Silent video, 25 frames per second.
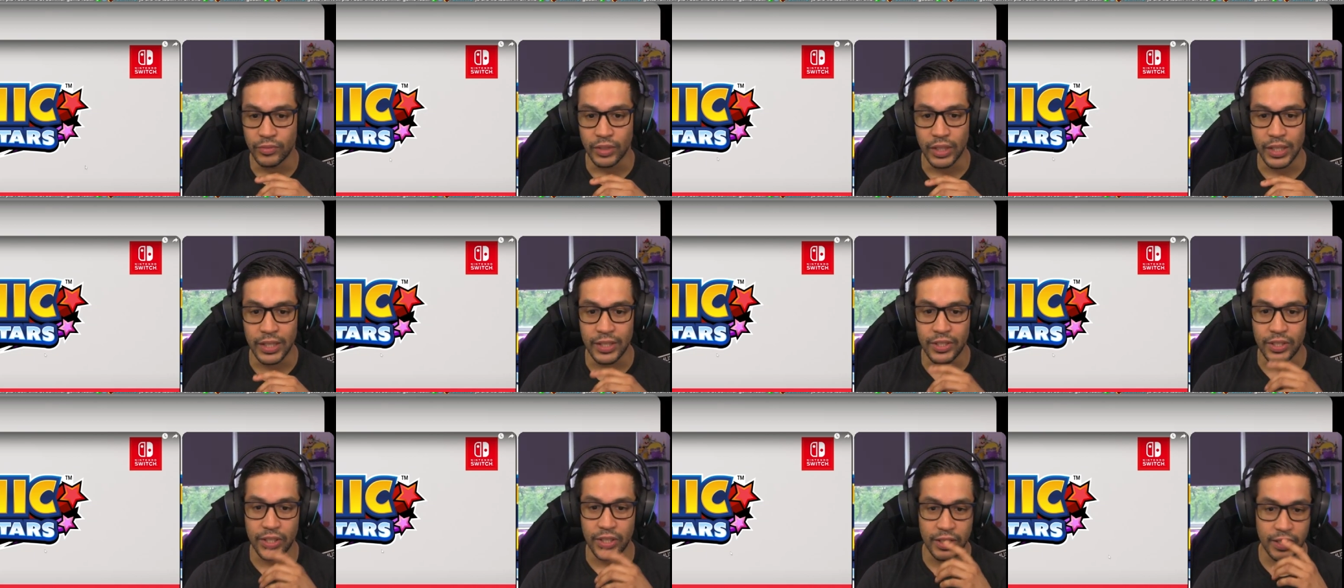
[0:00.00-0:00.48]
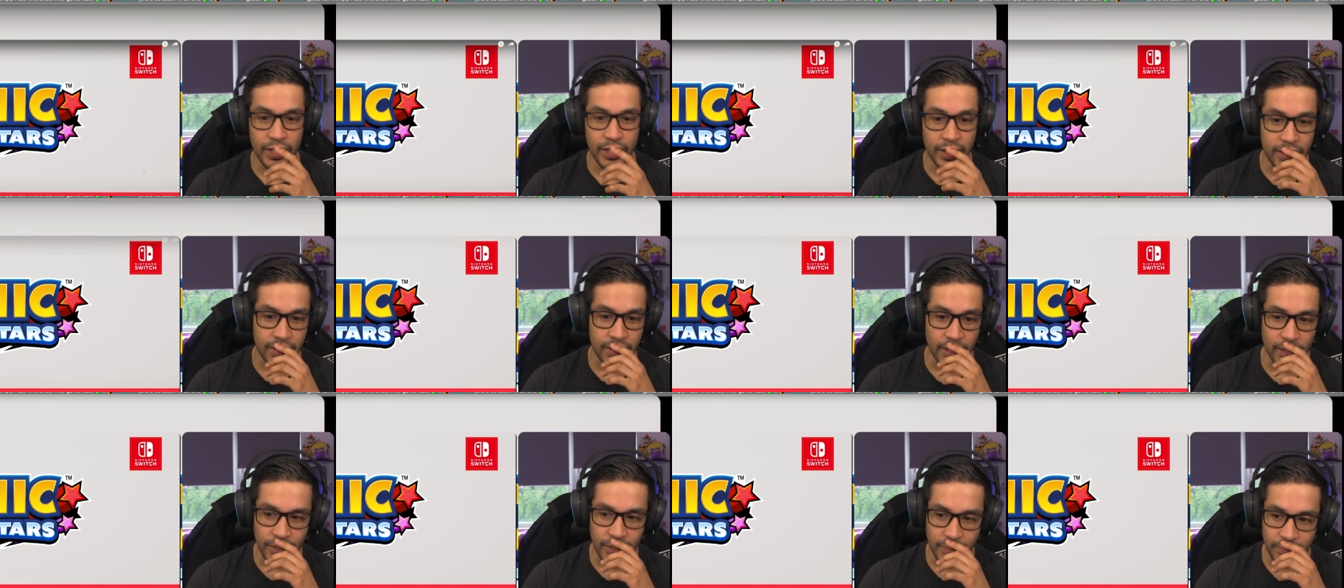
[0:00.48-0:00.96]
It's GG's,
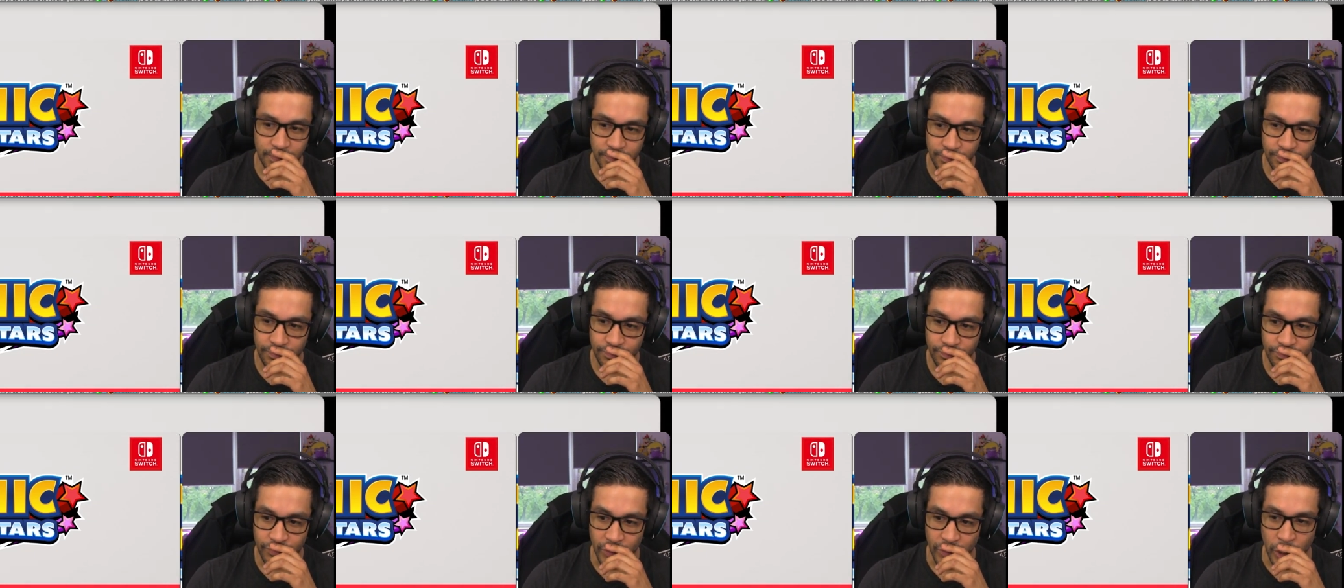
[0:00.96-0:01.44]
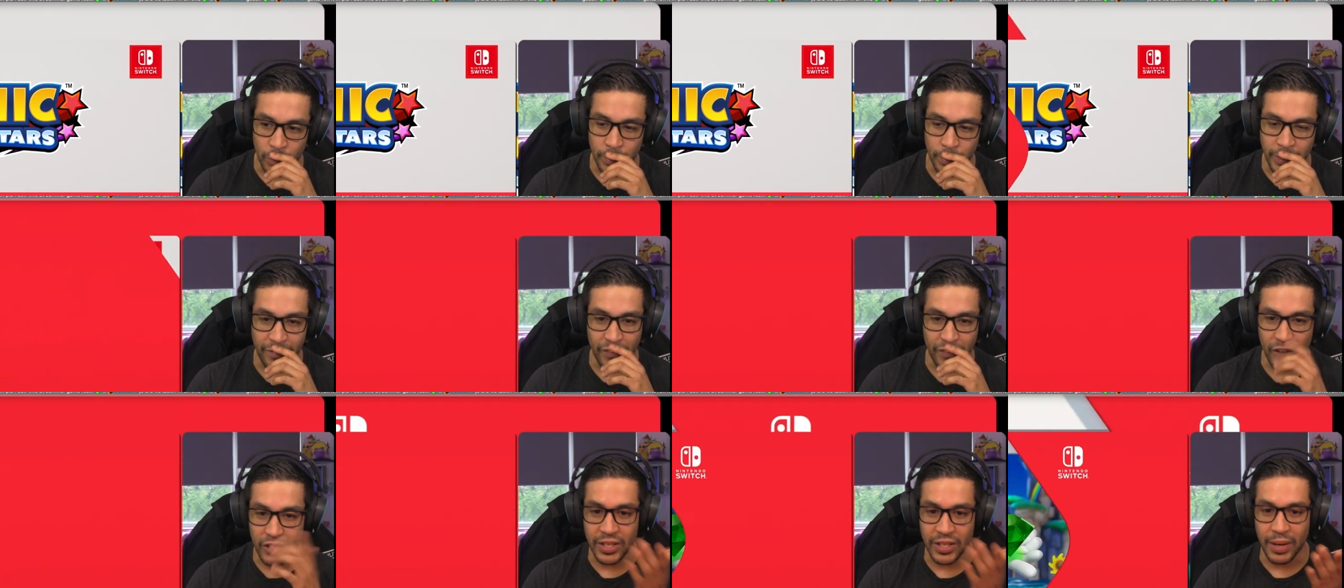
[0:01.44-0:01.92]
dog. It'll be the
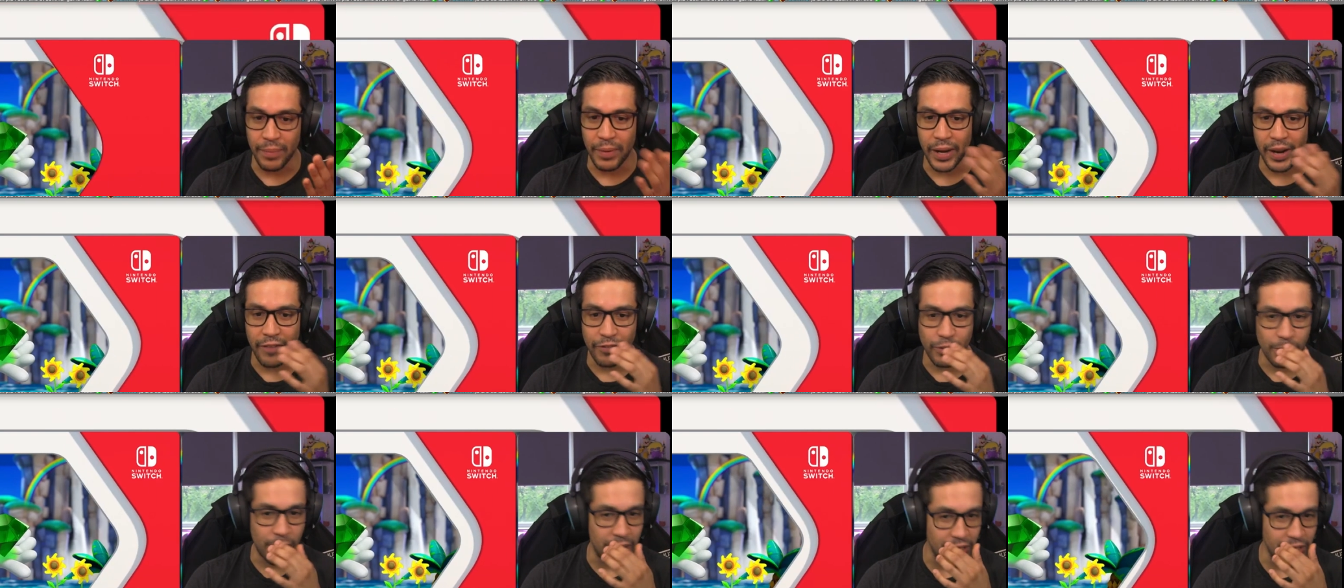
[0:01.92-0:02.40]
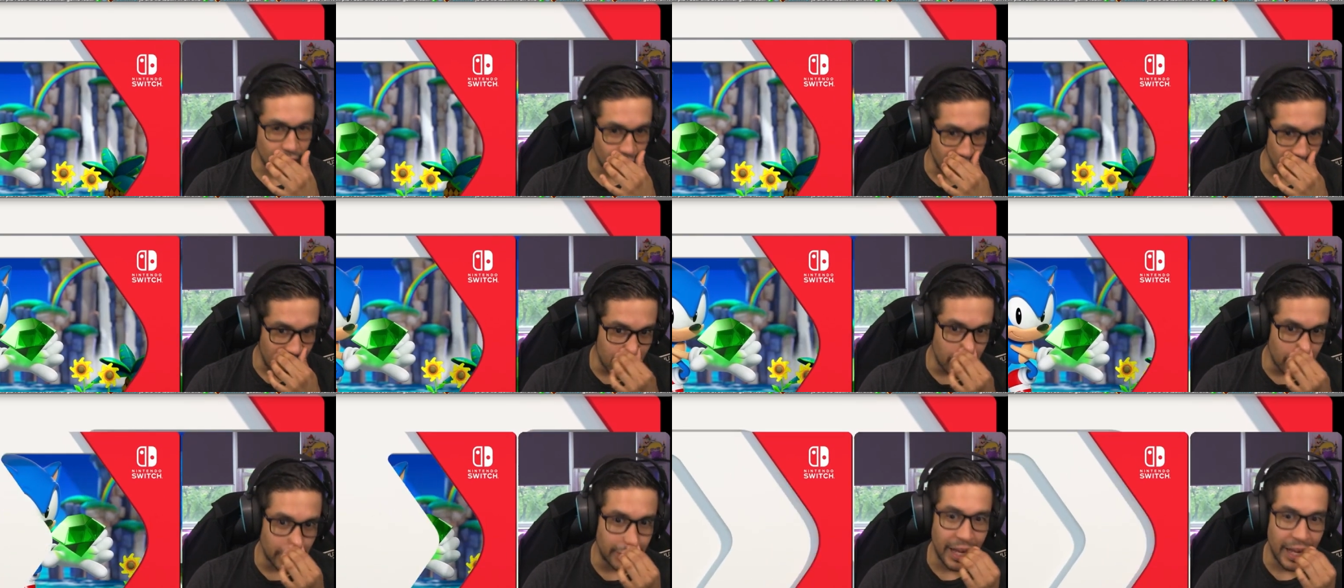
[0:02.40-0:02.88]
first time I ever mess
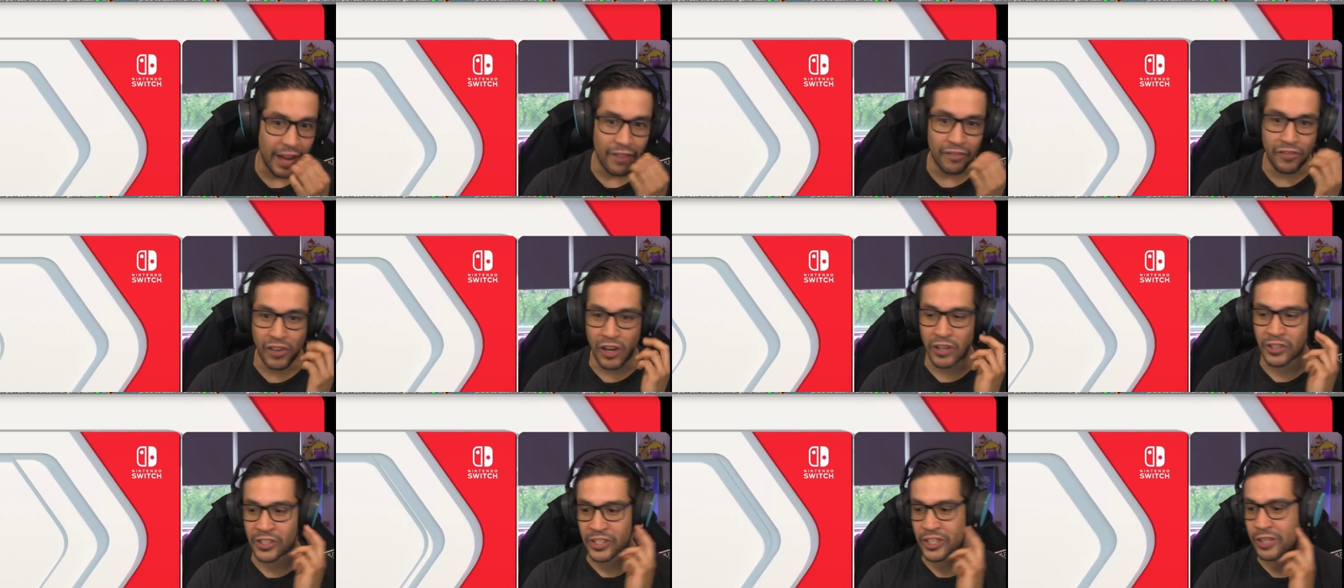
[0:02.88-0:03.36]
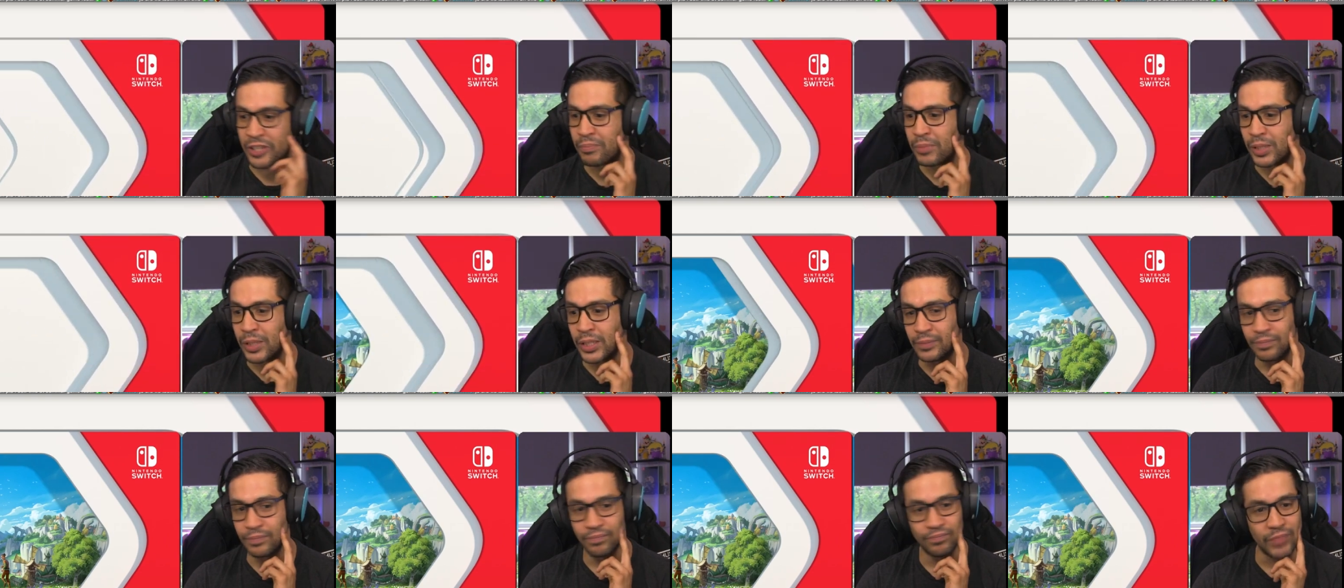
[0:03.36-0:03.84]
around with that function,
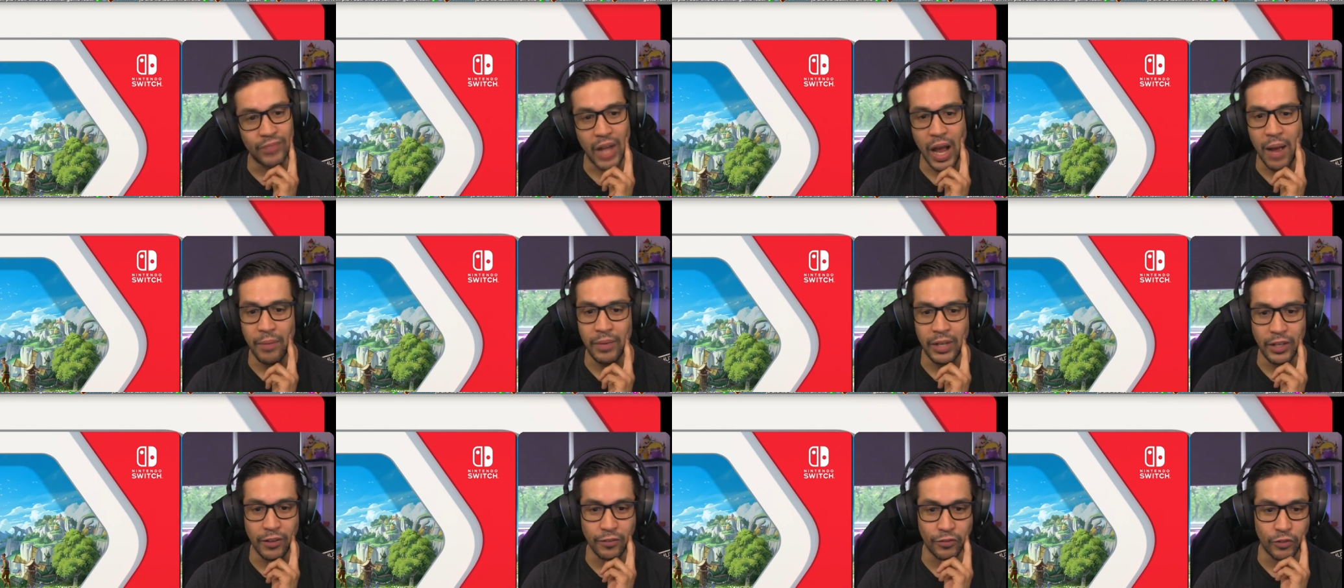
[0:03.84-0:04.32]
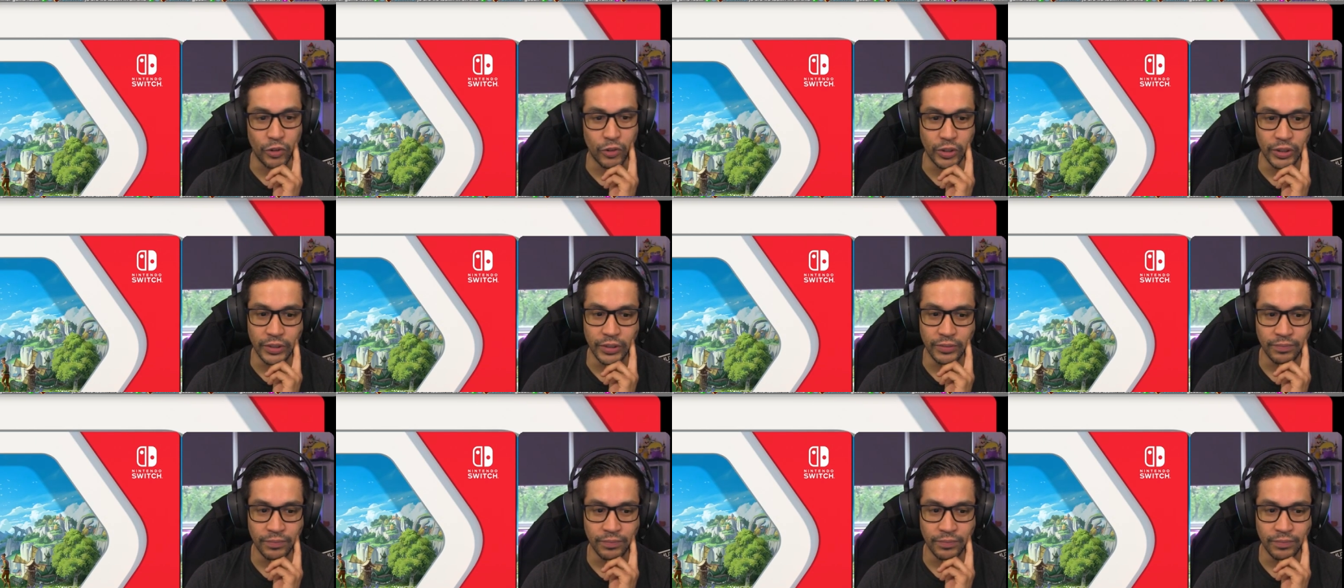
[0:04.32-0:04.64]
but I'm here for it.